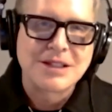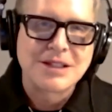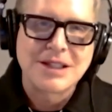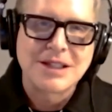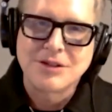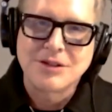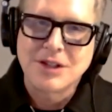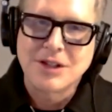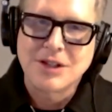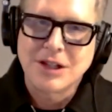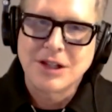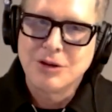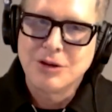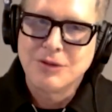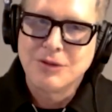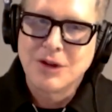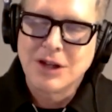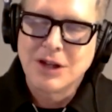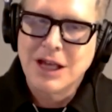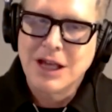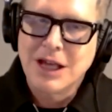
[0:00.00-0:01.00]
Sounds like
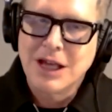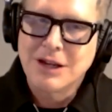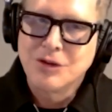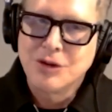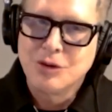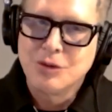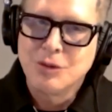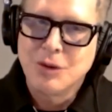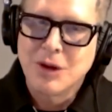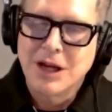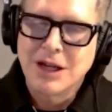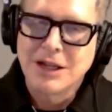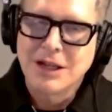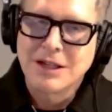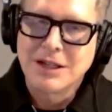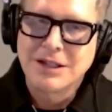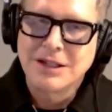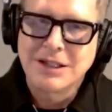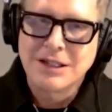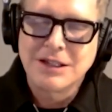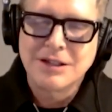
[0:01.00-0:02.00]
you have a lot of new
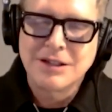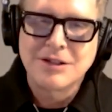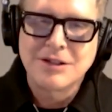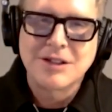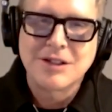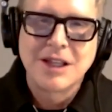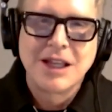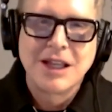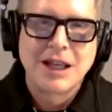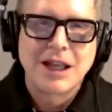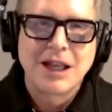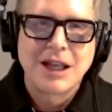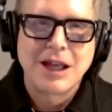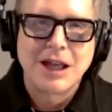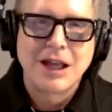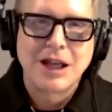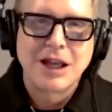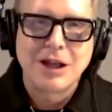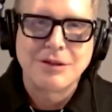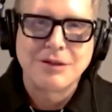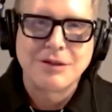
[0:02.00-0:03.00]
ideas
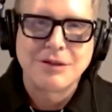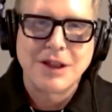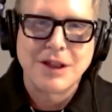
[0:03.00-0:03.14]
uh,